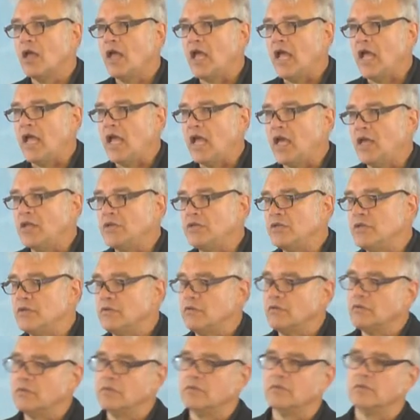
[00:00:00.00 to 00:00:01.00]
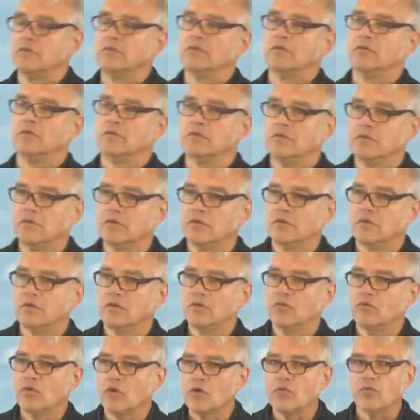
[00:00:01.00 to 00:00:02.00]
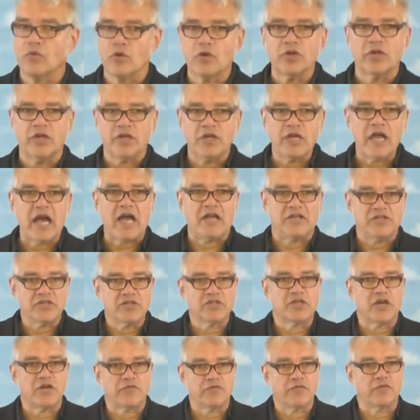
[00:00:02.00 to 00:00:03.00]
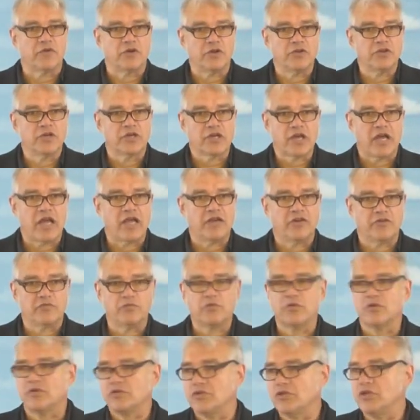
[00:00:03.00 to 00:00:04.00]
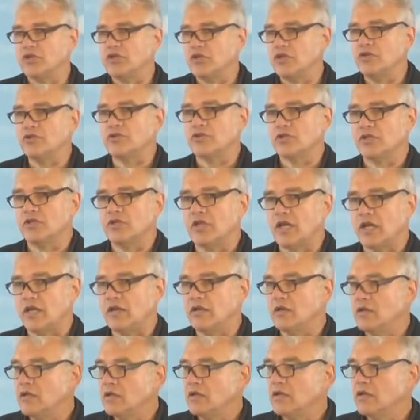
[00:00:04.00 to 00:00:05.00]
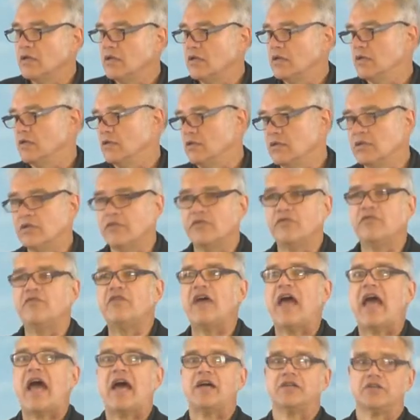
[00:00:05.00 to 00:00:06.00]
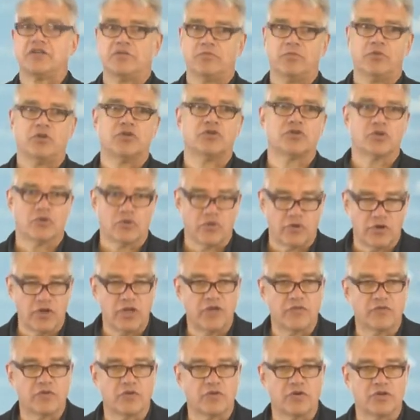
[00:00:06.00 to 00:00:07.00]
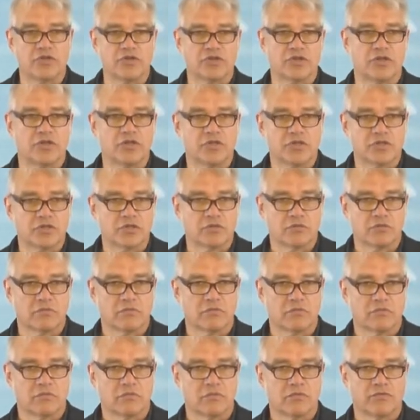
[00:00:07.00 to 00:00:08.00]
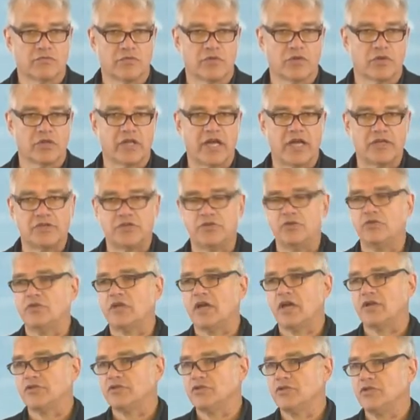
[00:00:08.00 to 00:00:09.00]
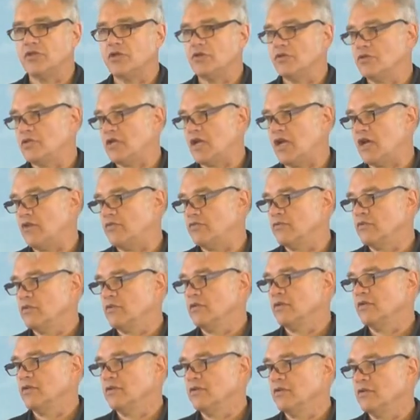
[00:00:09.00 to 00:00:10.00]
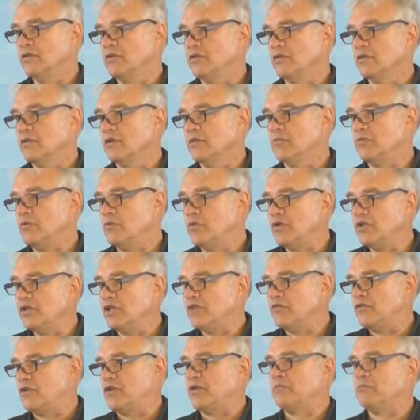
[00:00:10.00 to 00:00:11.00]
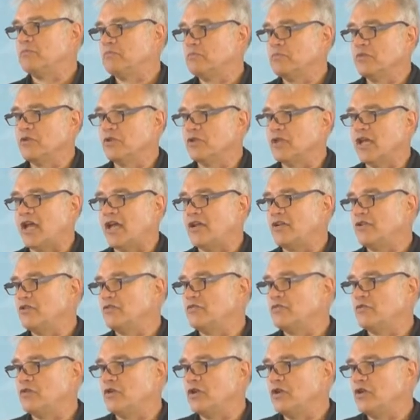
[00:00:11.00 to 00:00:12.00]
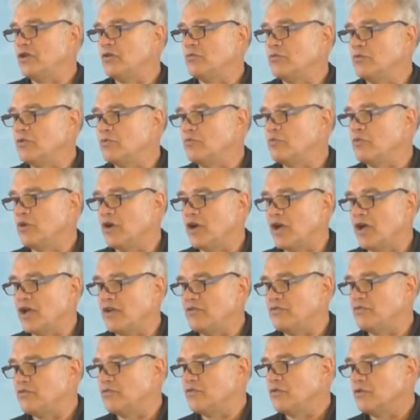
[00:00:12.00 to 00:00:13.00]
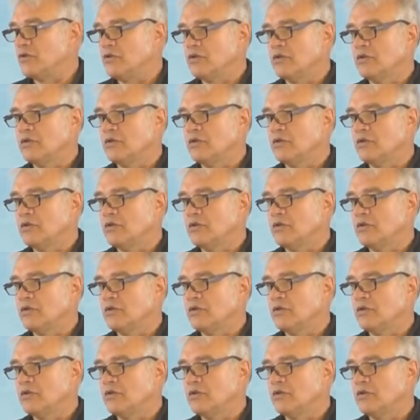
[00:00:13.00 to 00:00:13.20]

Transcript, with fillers: and we're really not suffering the kind of persecution that the vast majority of Christians for the last 2,000 years have. I mean, we live in the land of the free, home of the brave,